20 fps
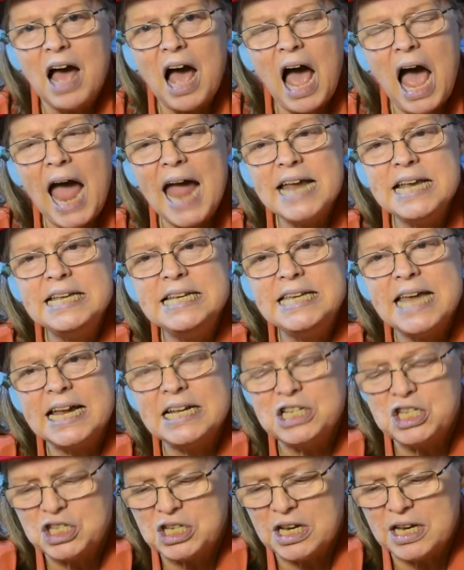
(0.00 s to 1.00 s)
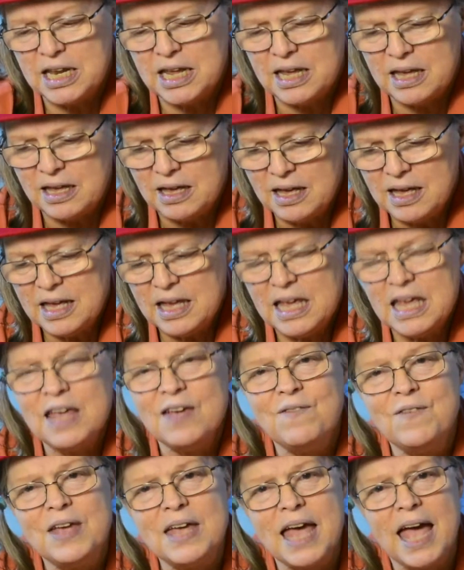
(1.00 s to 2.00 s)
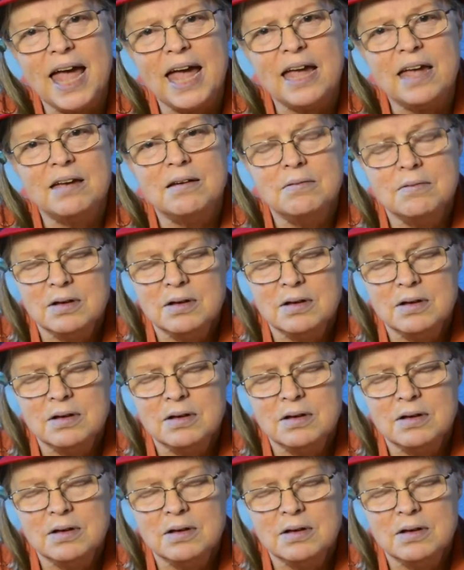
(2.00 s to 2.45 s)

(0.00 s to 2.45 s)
high density EVA.